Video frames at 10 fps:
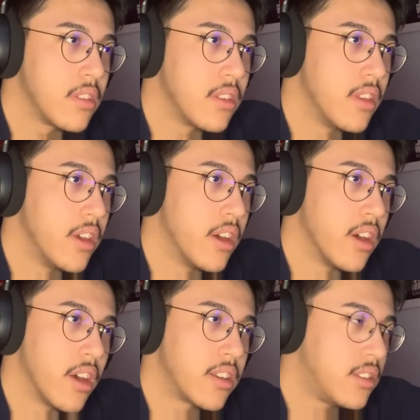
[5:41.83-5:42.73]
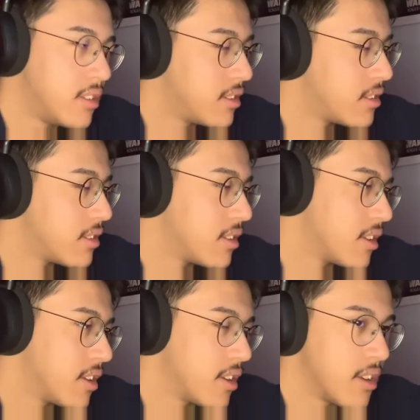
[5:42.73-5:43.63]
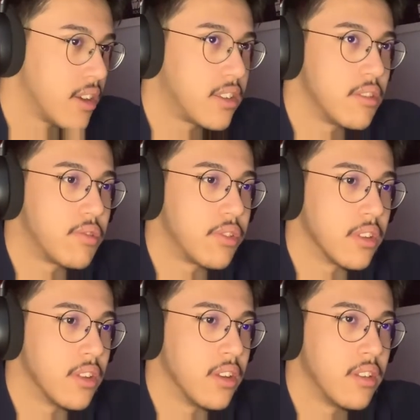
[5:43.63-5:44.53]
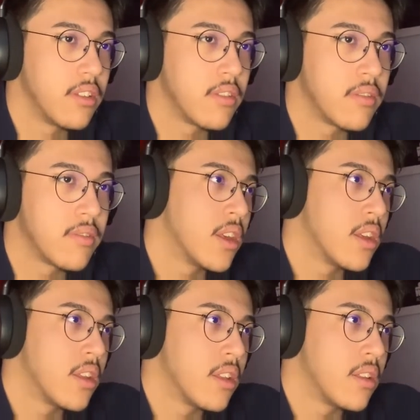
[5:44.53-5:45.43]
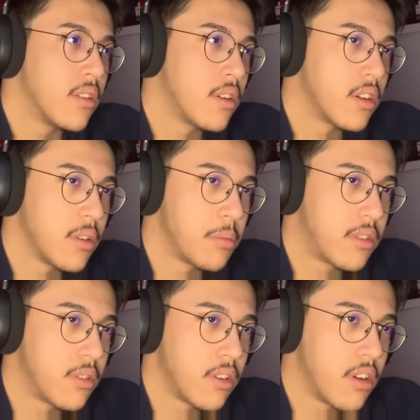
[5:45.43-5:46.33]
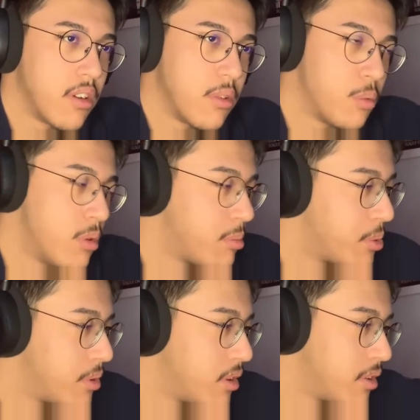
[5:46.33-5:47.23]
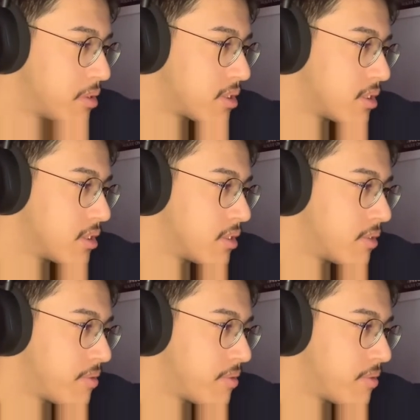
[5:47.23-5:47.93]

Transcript: Yeah, I, I can feel that. They're gonna be together at one point, obviously.